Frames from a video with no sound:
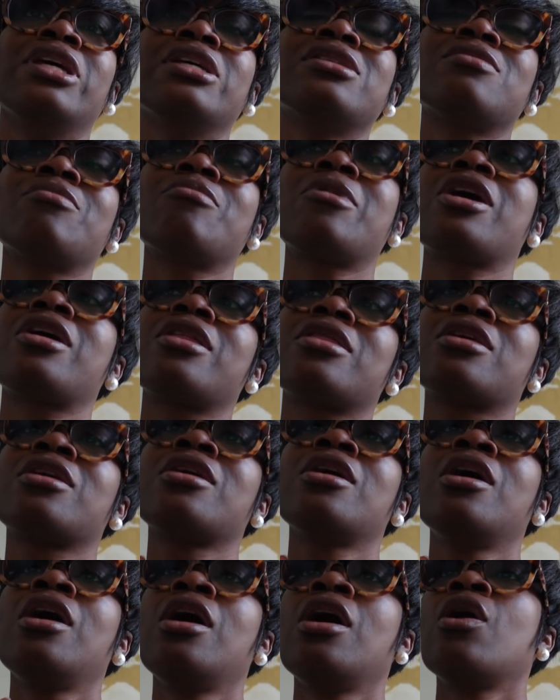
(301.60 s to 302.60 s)
this month
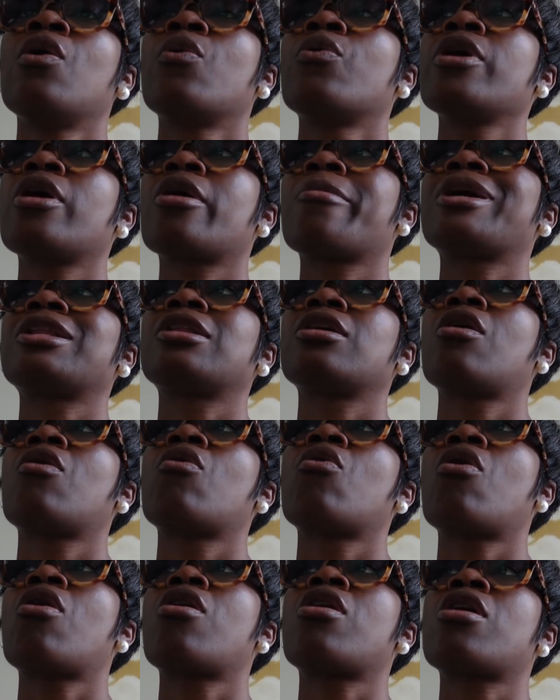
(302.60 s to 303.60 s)
we are about to
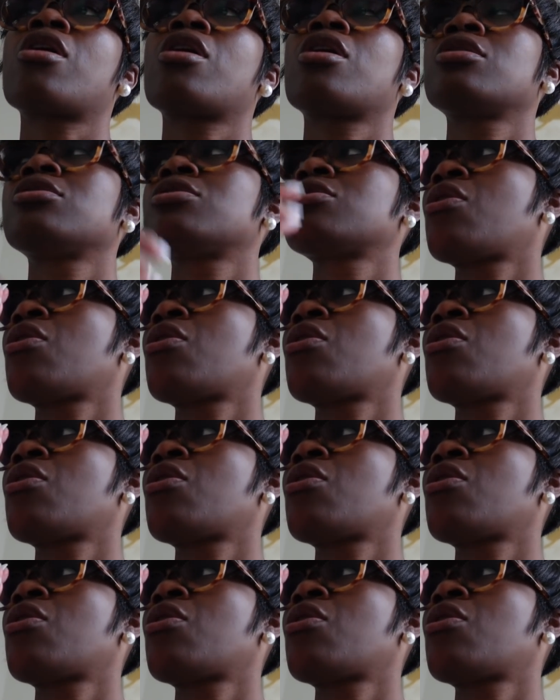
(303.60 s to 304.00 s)
go hard.